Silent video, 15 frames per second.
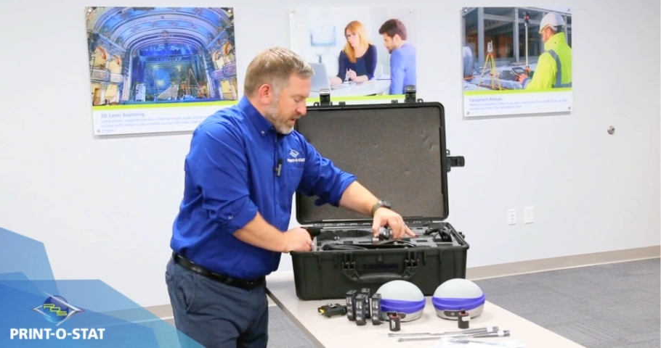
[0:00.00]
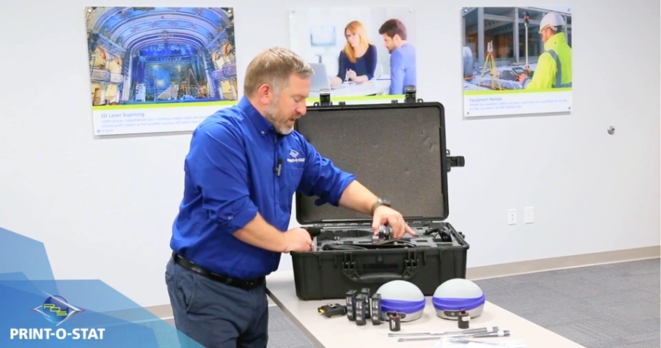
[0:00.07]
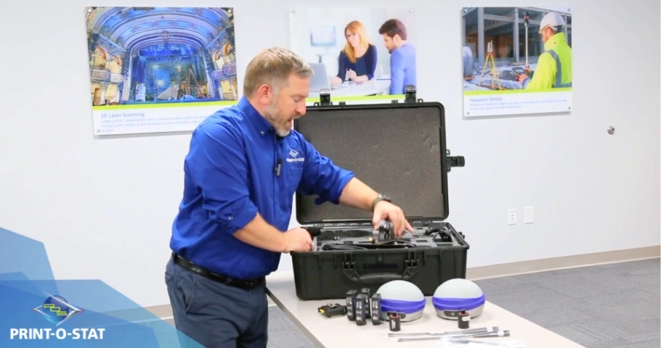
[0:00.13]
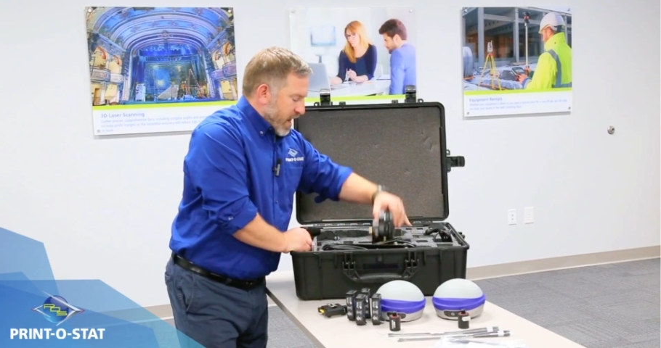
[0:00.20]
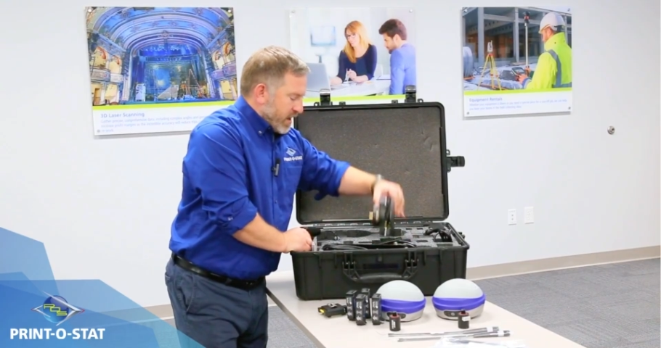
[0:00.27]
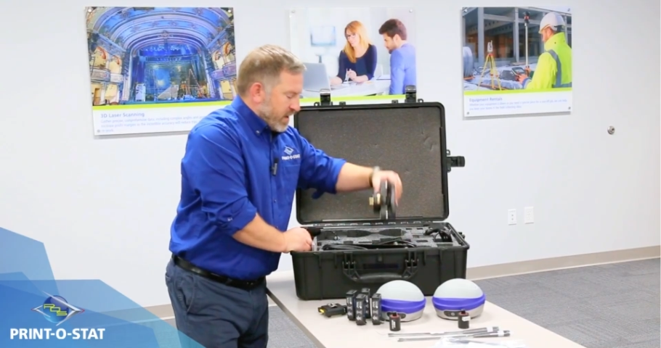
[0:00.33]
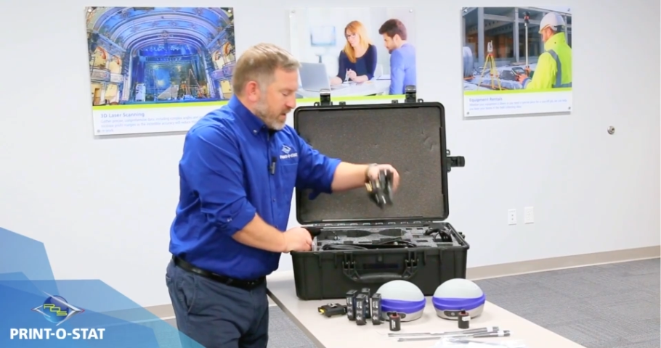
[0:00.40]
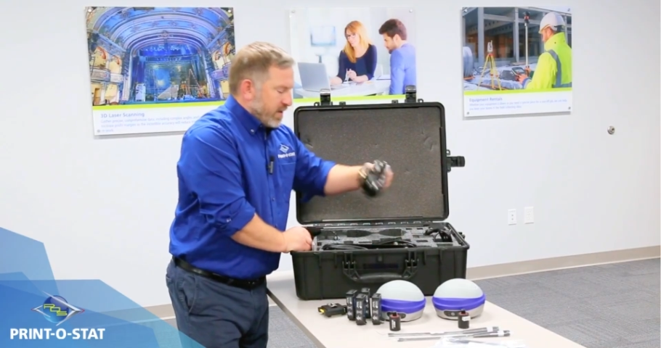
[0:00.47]
was
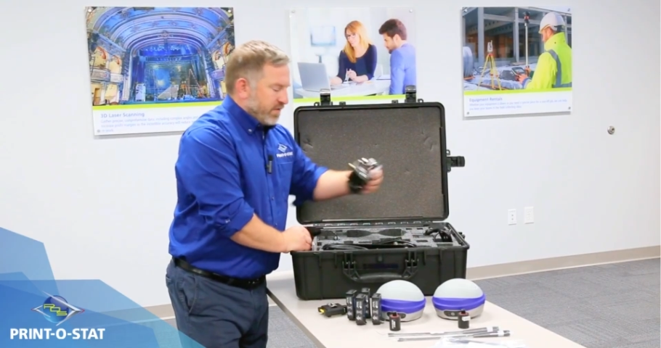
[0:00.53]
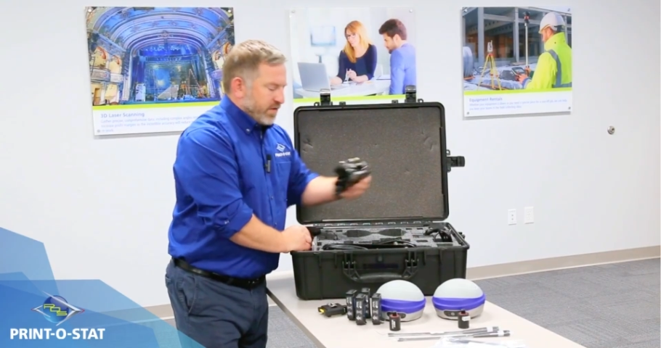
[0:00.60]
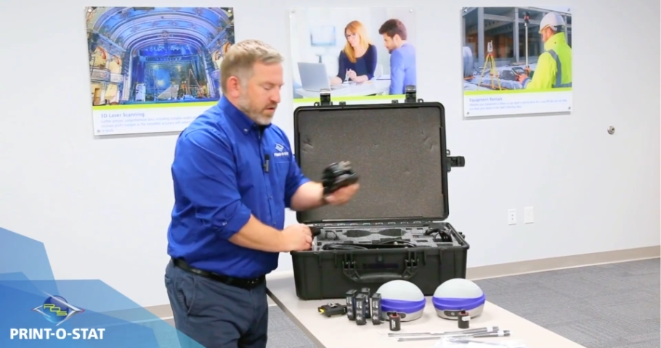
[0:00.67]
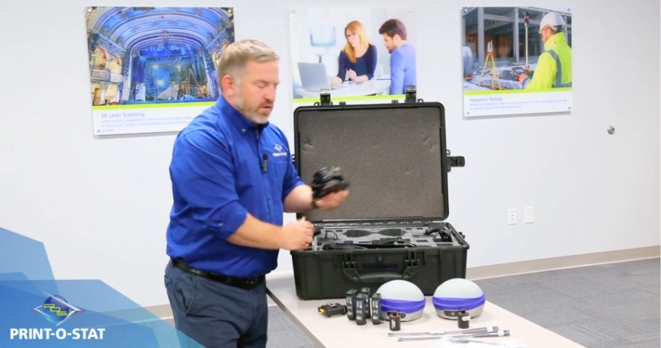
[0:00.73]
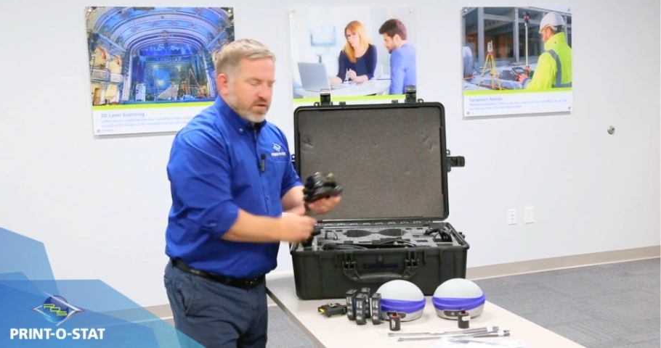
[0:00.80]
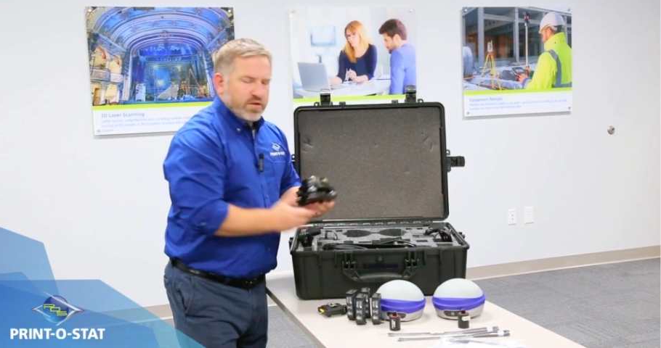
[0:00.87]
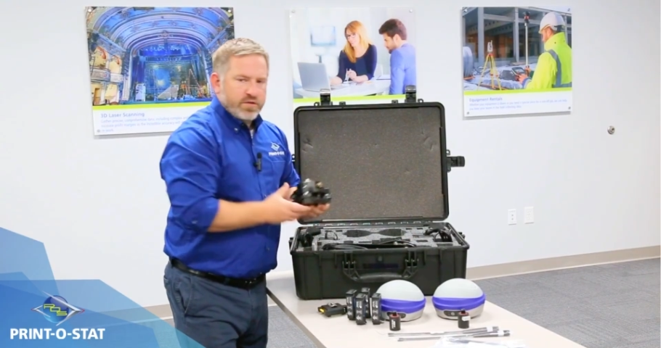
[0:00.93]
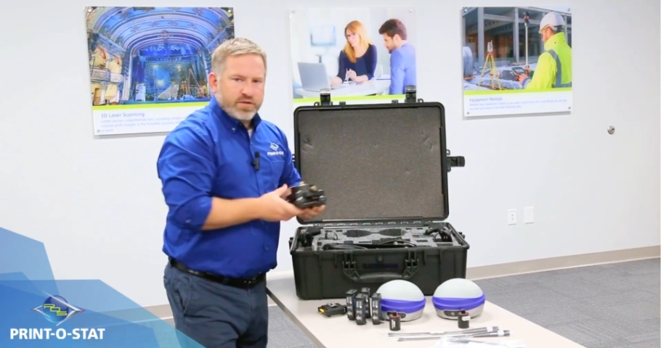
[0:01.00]
kind enough to
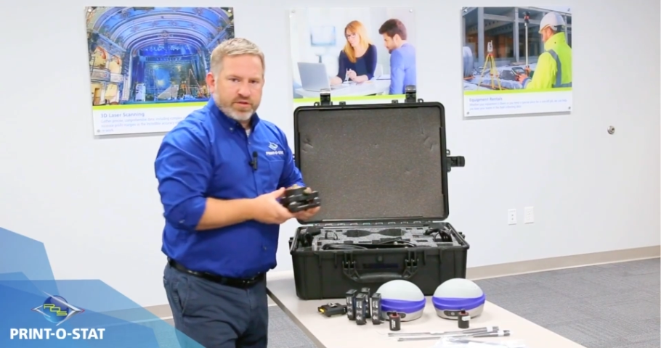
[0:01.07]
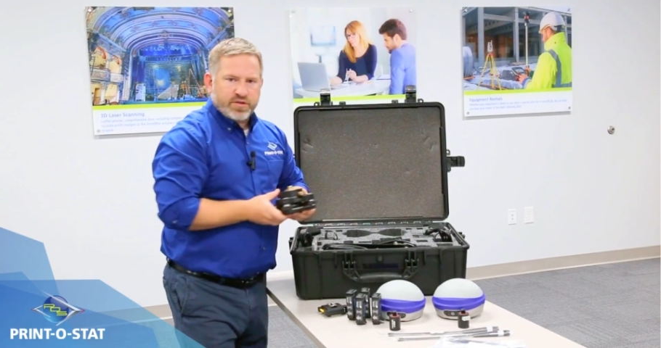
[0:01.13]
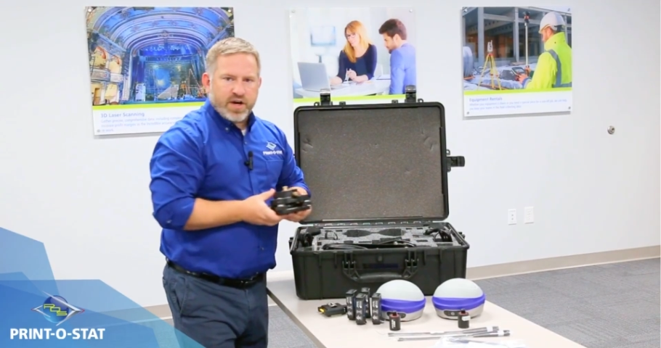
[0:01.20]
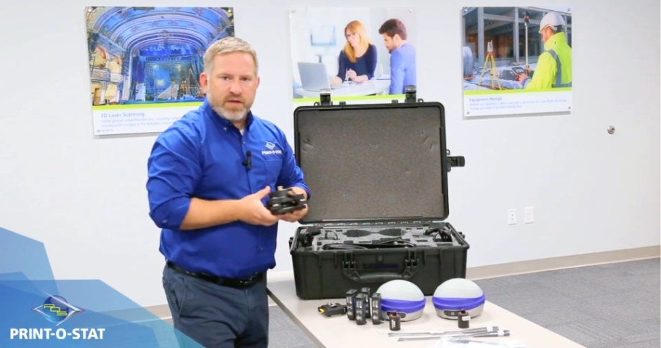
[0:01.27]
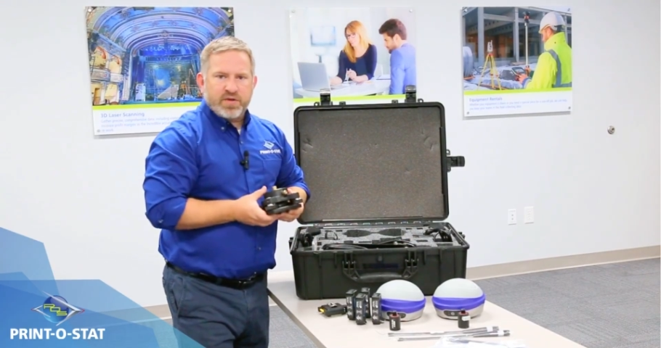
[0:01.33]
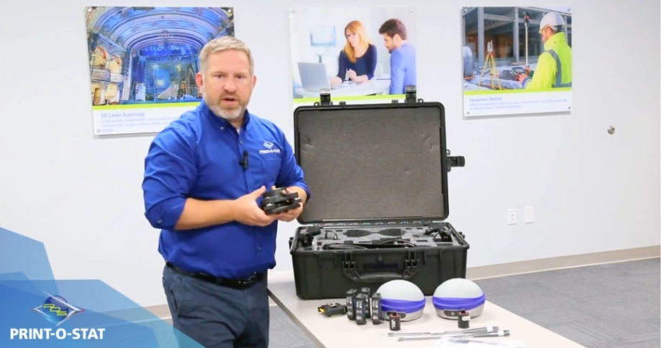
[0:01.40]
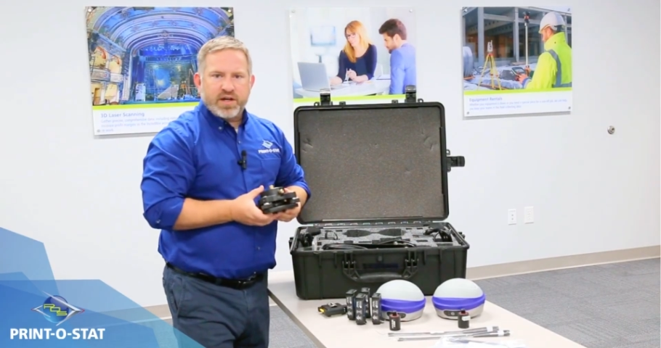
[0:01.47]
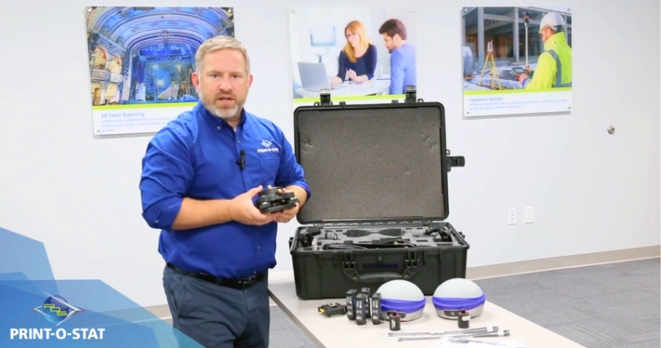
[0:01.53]
include a
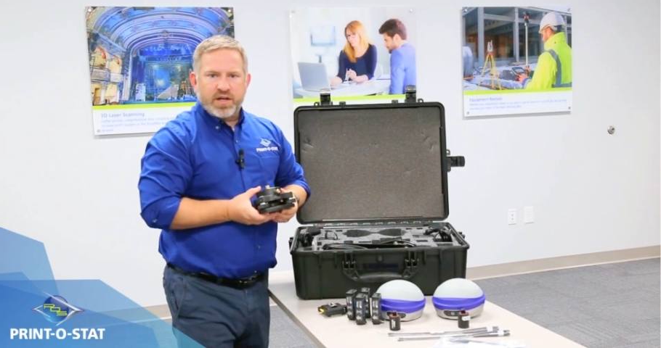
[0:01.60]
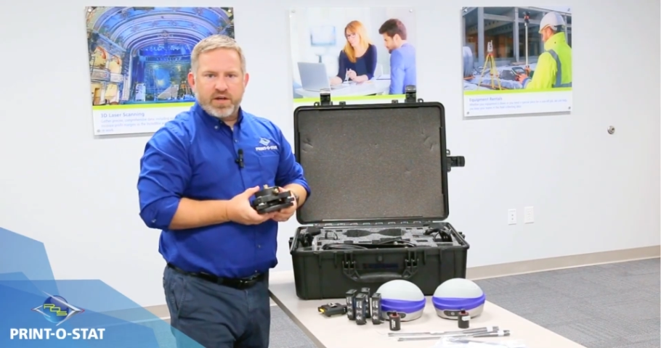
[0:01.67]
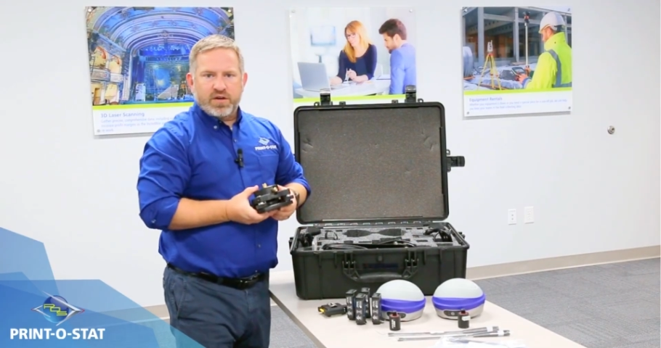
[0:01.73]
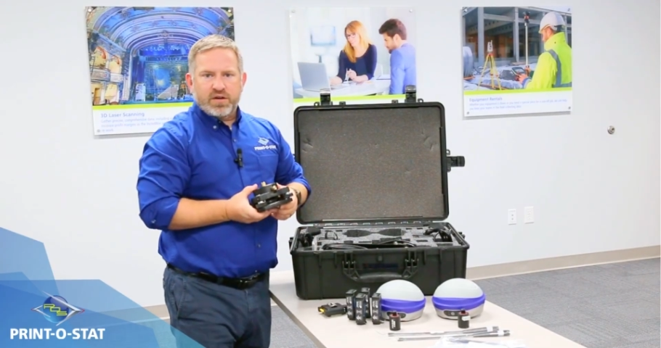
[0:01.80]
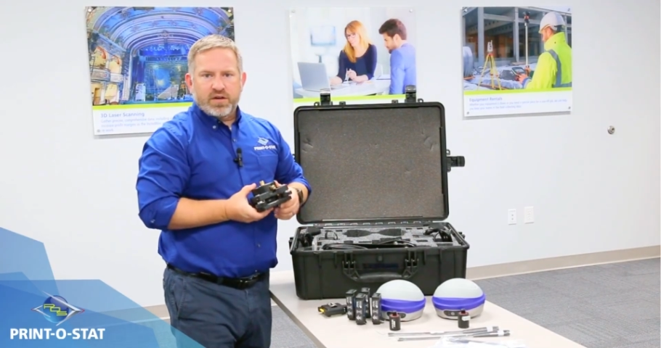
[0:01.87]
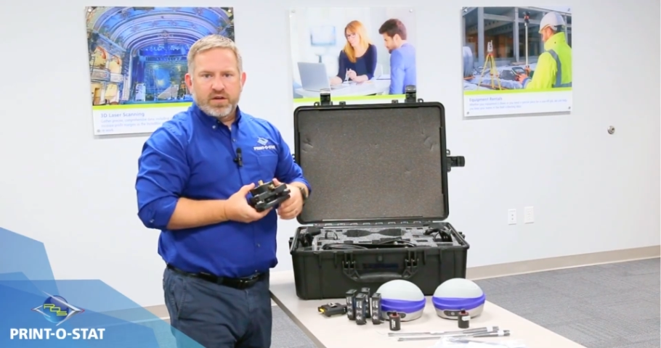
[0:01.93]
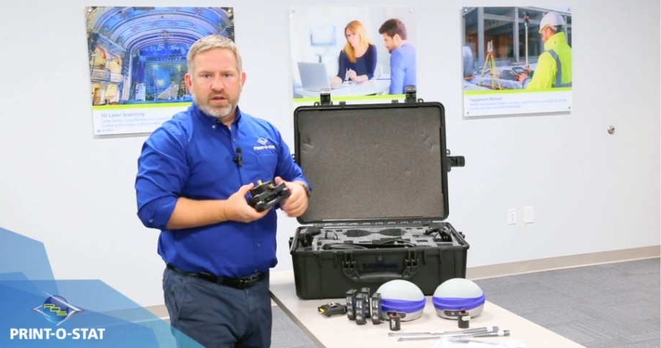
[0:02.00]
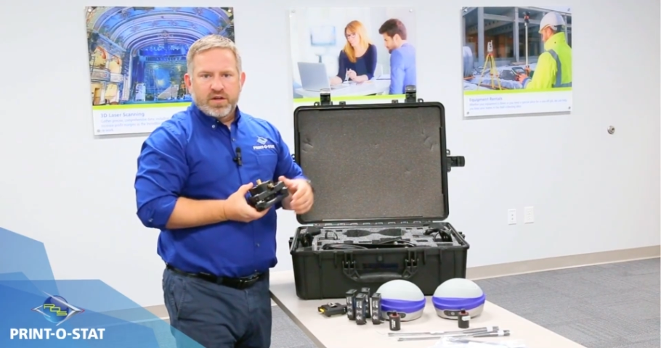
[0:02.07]
Tribrach
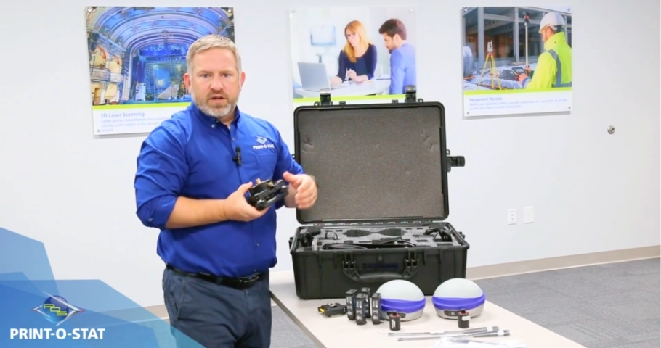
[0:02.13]
here